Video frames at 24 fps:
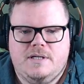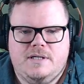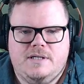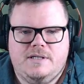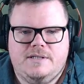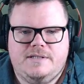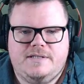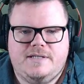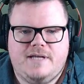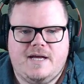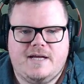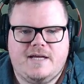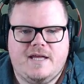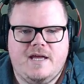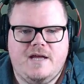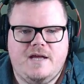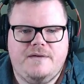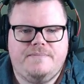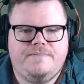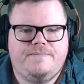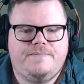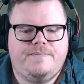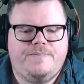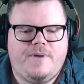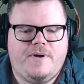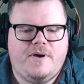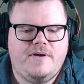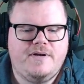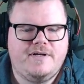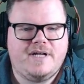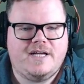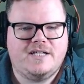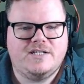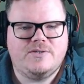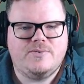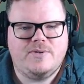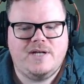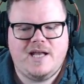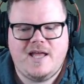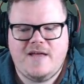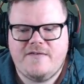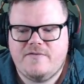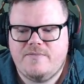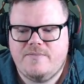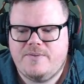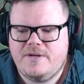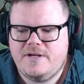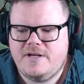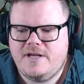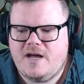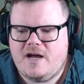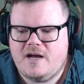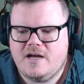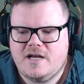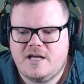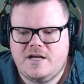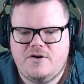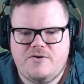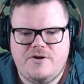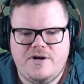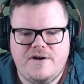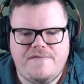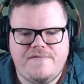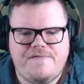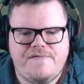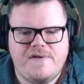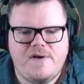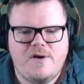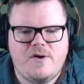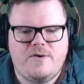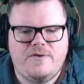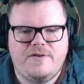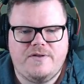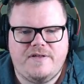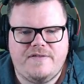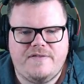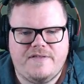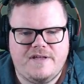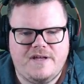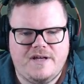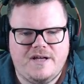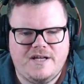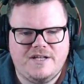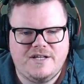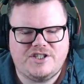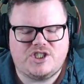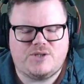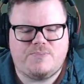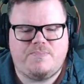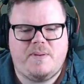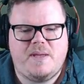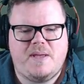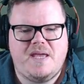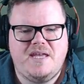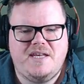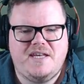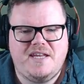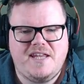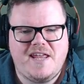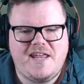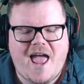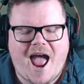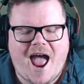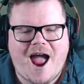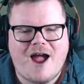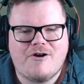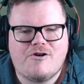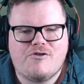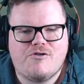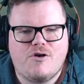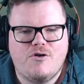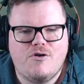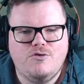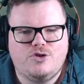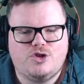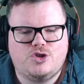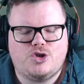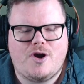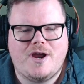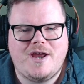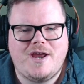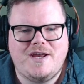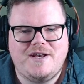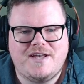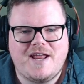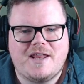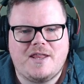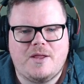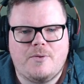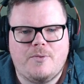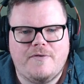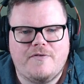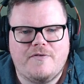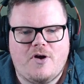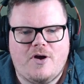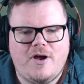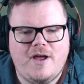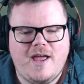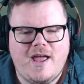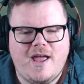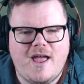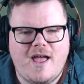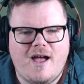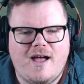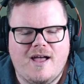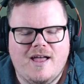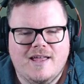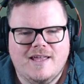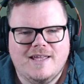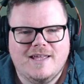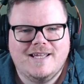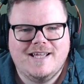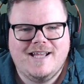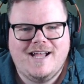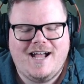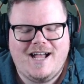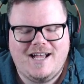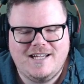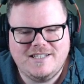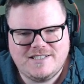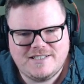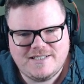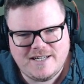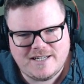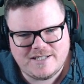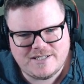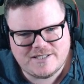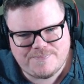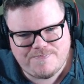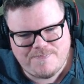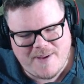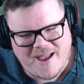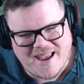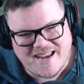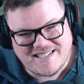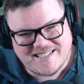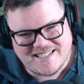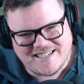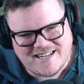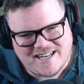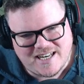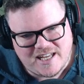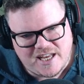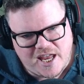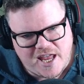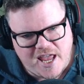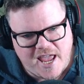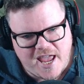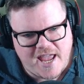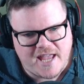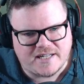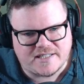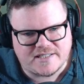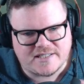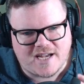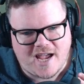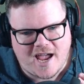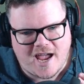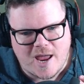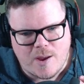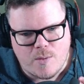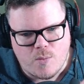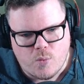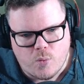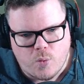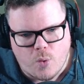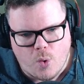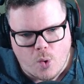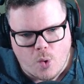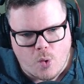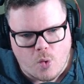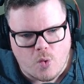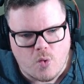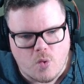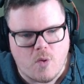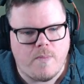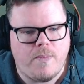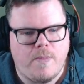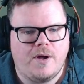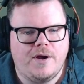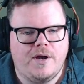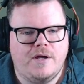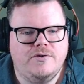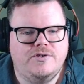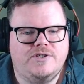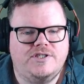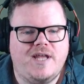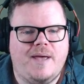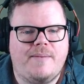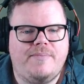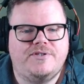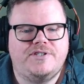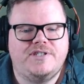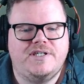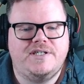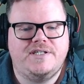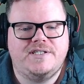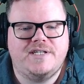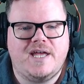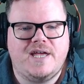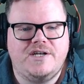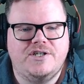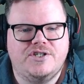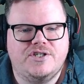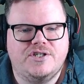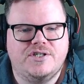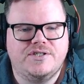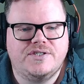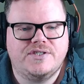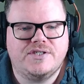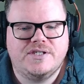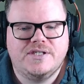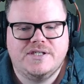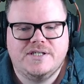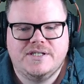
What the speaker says: Attack in. Opponent down to 11, but I can already feel that the speedy aggro train deck that we've got here has just basically hit a wall by those deputy tensions.